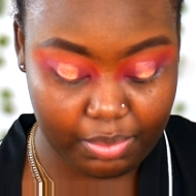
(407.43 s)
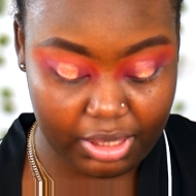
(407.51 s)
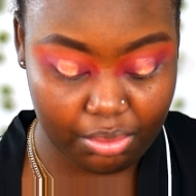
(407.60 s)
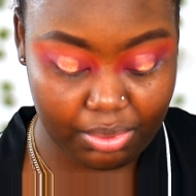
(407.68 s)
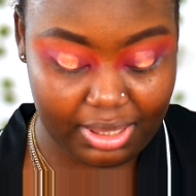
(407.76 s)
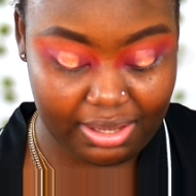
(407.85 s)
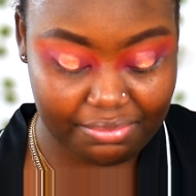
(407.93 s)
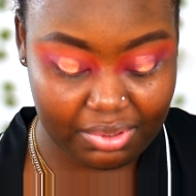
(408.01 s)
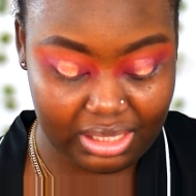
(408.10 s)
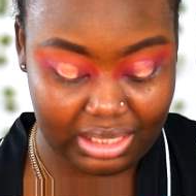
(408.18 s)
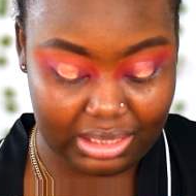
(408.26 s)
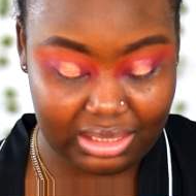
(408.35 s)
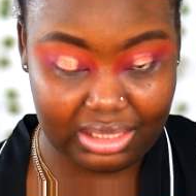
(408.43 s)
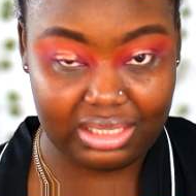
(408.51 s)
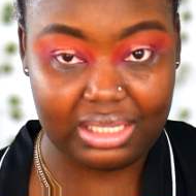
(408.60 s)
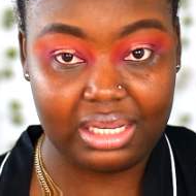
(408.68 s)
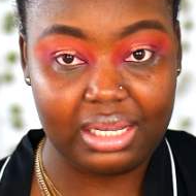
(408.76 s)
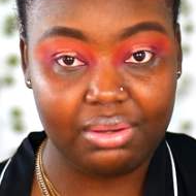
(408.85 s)
But what I've realized
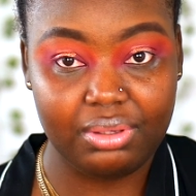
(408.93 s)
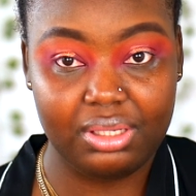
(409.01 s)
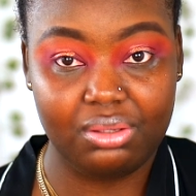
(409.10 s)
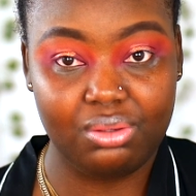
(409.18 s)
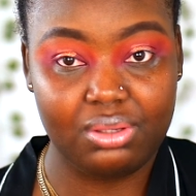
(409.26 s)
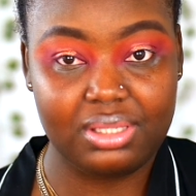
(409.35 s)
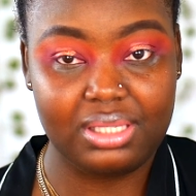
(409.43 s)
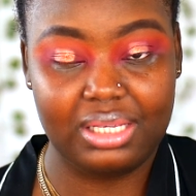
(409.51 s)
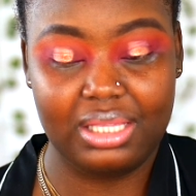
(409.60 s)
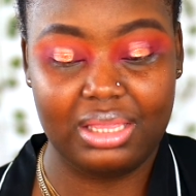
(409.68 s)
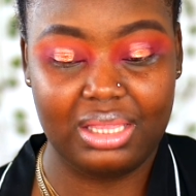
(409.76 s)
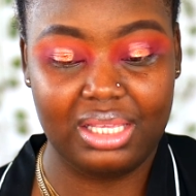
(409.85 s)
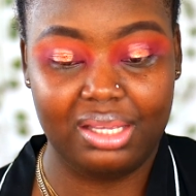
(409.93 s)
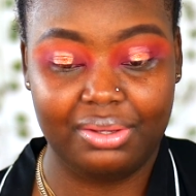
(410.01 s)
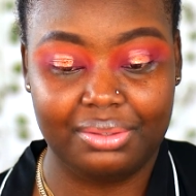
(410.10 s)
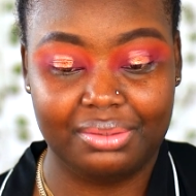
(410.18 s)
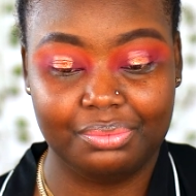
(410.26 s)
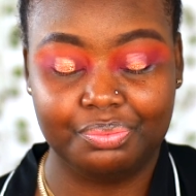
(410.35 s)
is how it looks in the